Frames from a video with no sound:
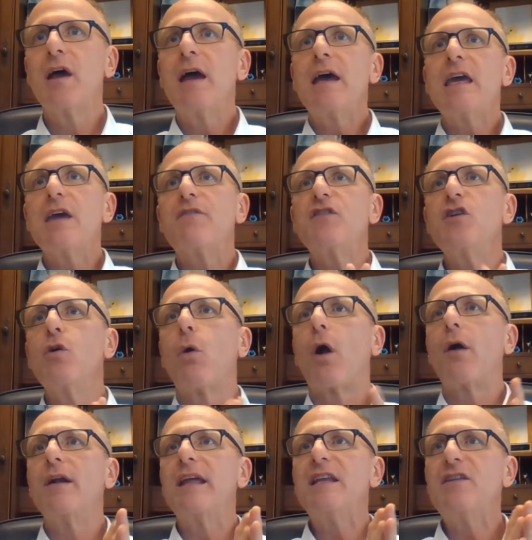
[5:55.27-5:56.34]
If you are an
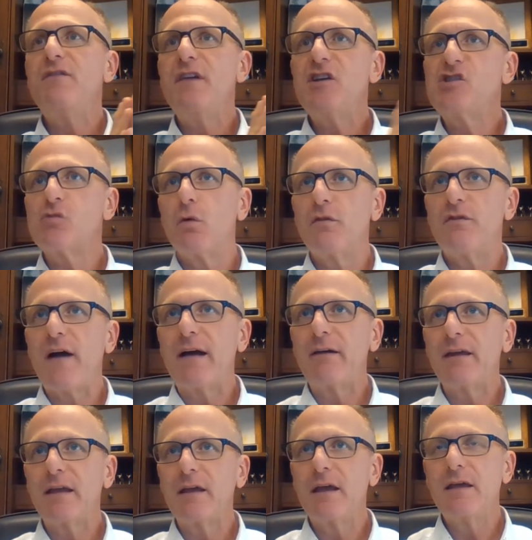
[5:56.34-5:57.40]
individual
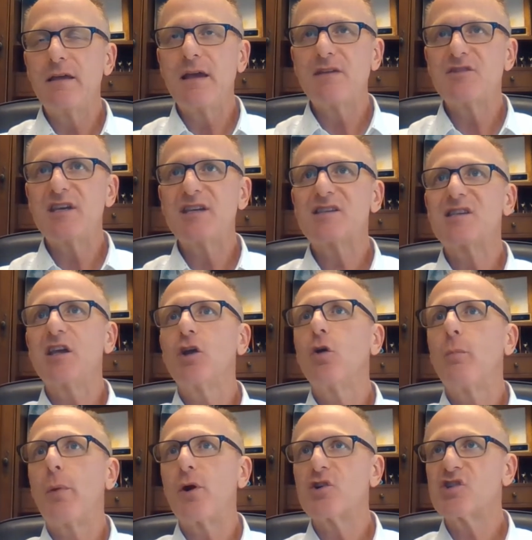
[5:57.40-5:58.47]
filing as a single
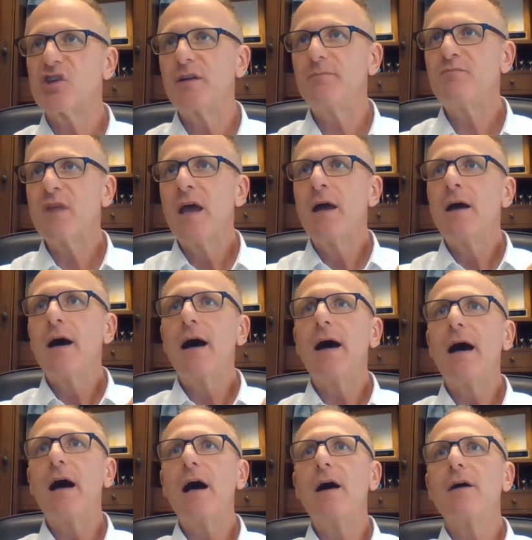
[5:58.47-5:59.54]
person,
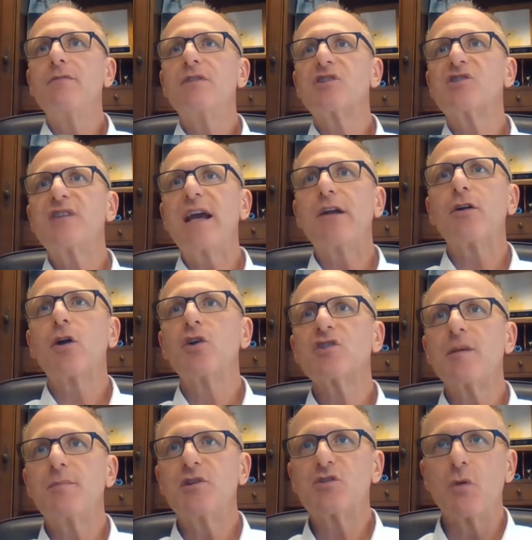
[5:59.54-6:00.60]
the standard goes up
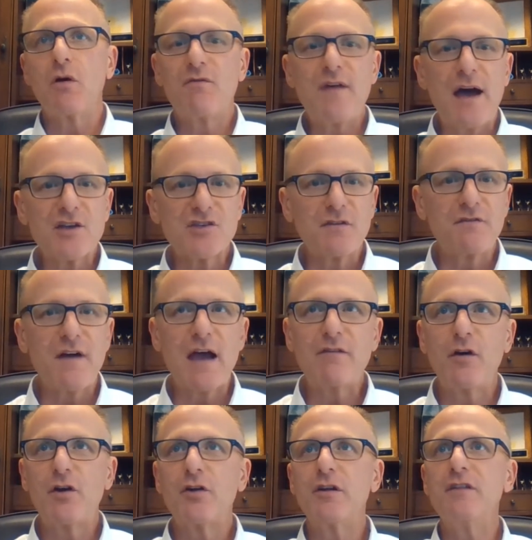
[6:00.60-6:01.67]
to
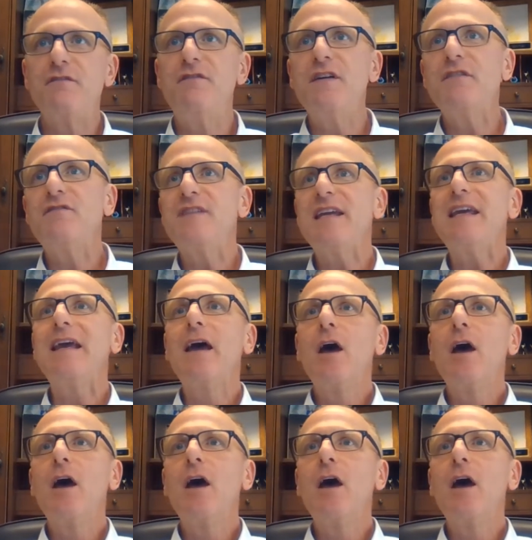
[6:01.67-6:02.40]
$12,550.